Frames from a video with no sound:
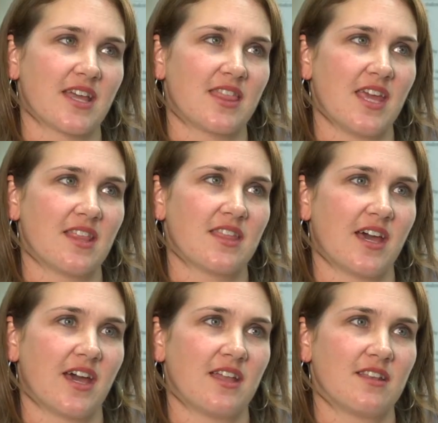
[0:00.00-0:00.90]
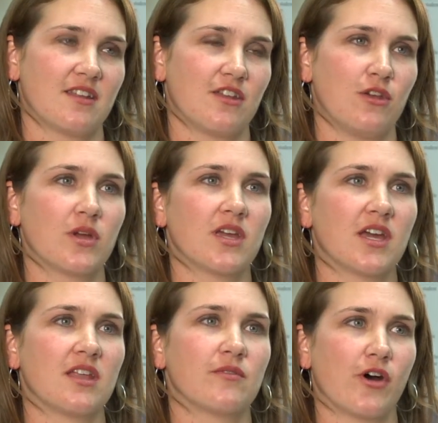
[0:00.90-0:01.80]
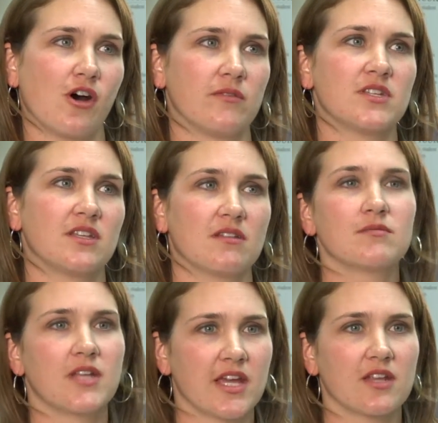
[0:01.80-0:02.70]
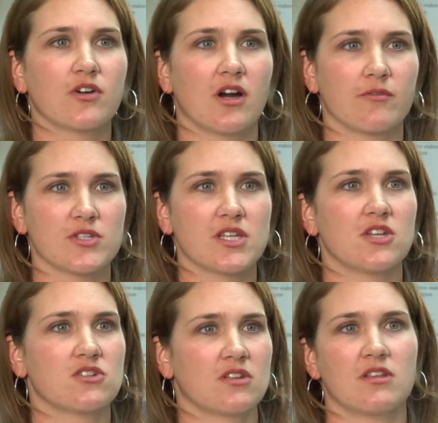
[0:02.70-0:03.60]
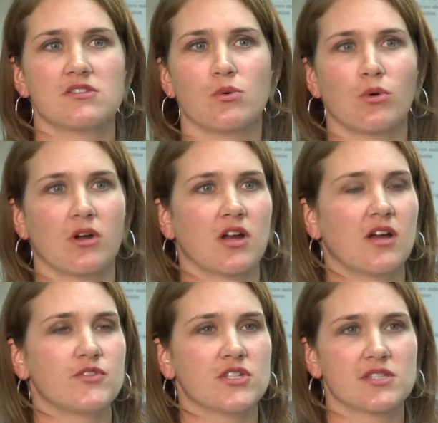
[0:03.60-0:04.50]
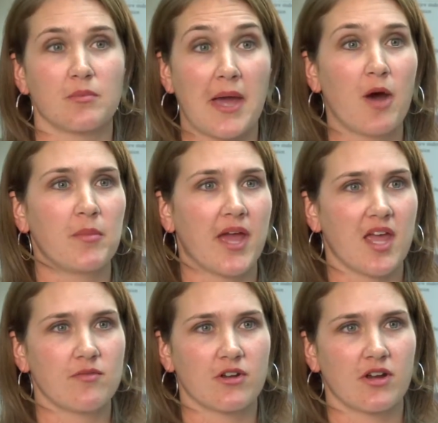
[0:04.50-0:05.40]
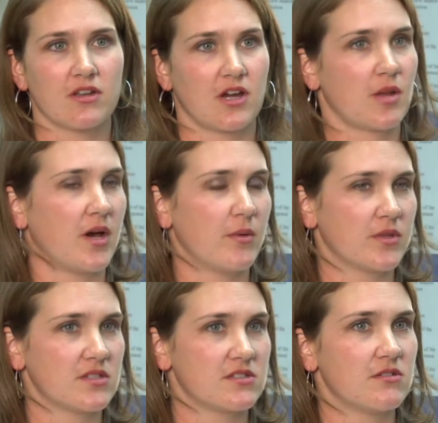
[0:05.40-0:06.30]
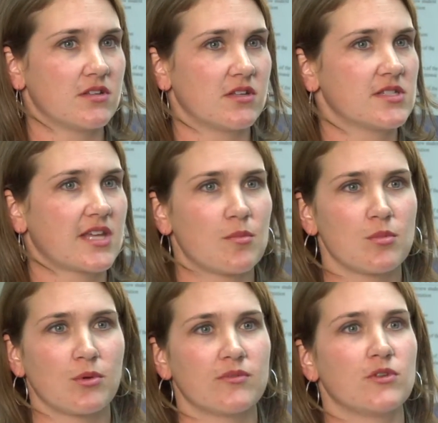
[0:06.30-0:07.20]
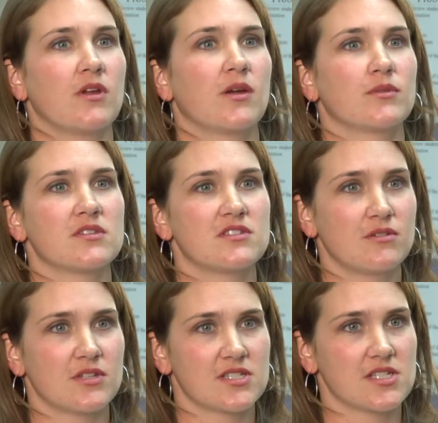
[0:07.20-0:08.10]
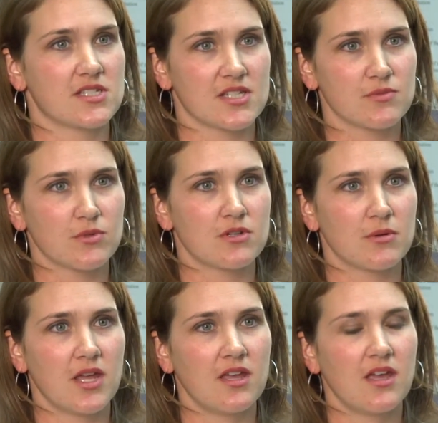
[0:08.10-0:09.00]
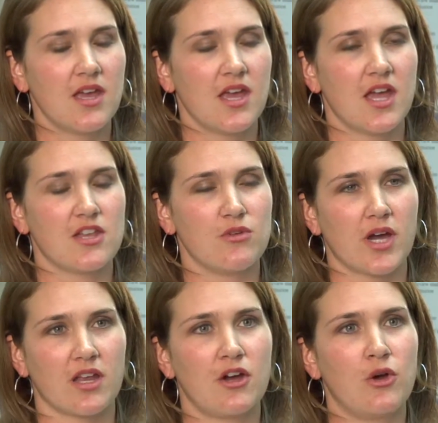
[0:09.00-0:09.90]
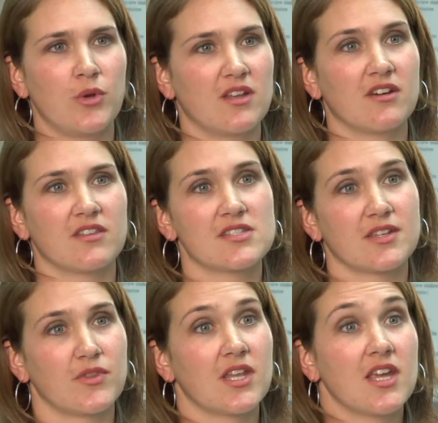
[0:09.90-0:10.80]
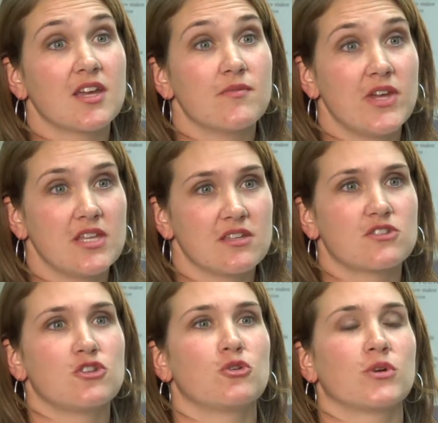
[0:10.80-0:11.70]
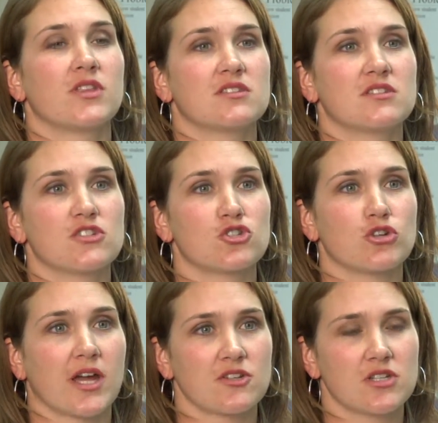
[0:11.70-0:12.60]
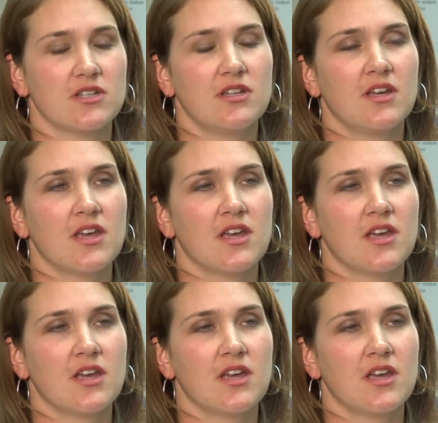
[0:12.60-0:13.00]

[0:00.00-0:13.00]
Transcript: I think that you can get involved in negative conversations or of just about behavior and not about what the student is capable of doing, what the student is successful doing, and you kind of hone in on the stuff that inconveniences you or that's a distraction.